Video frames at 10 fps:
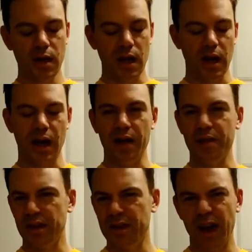I
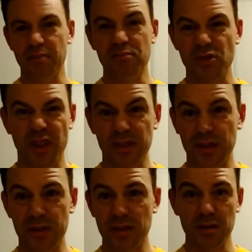think that
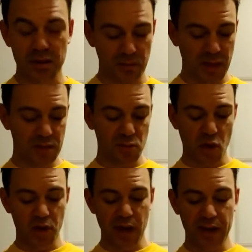translates into something
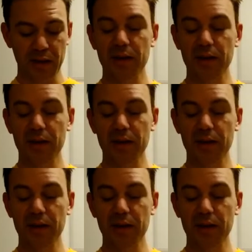small like